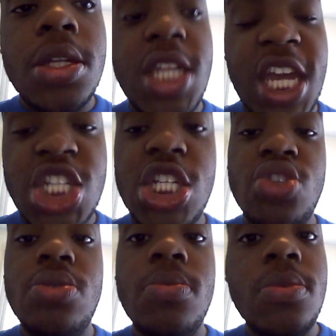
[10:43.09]
that
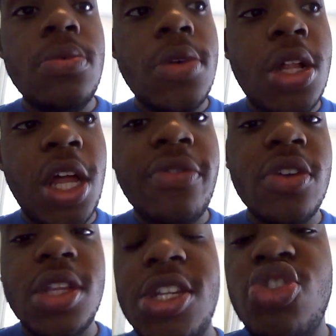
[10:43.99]
she
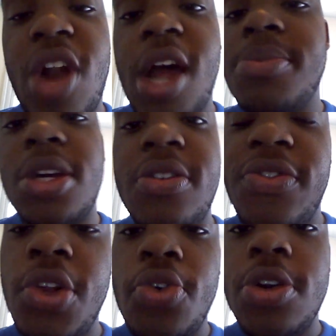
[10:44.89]
cleverly dropped on the
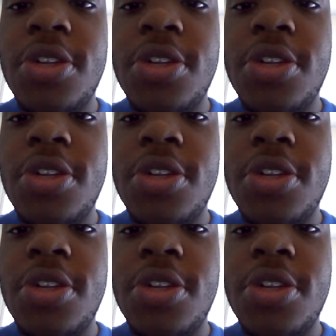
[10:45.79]
floor